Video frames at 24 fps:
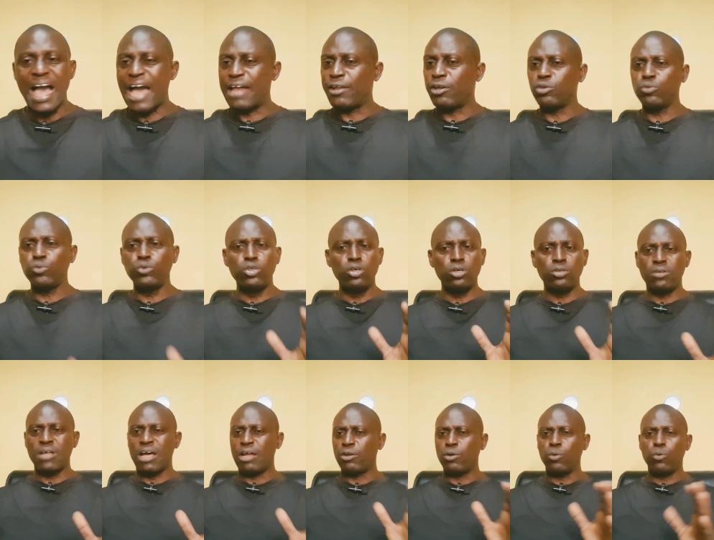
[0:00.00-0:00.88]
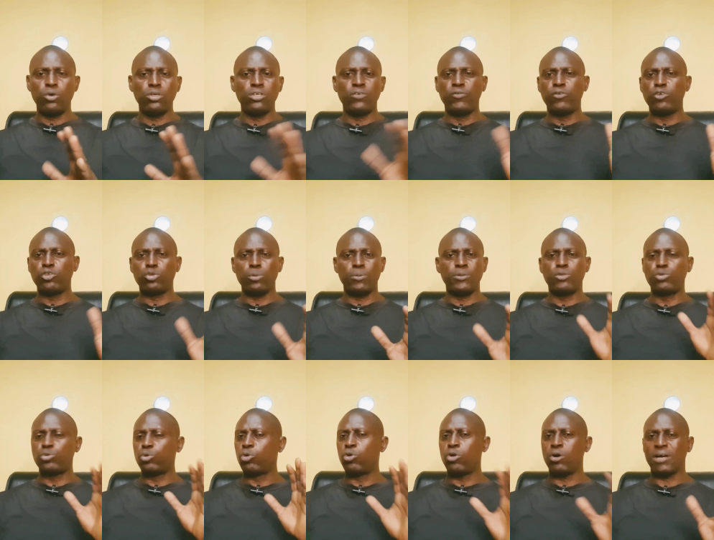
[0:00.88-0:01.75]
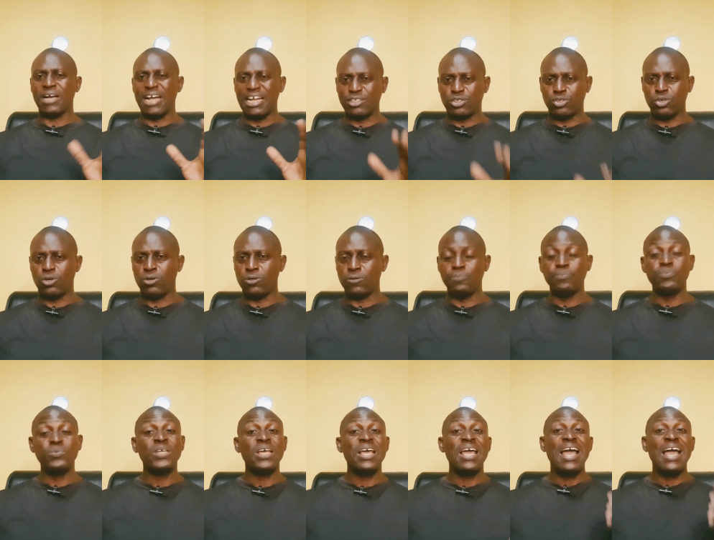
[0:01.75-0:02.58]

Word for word: I don't want the video to be too long at all.